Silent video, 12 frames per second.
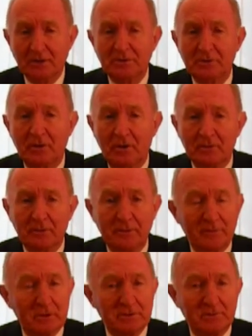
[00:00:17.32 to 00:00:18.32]
I took on on
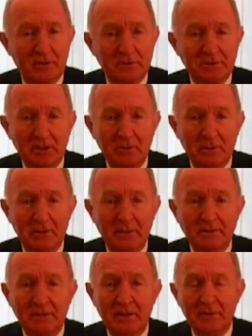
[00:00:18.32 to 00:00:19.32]
the 1st of October
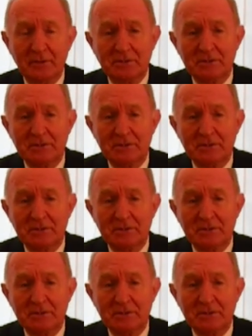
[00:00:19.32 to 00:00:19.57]
and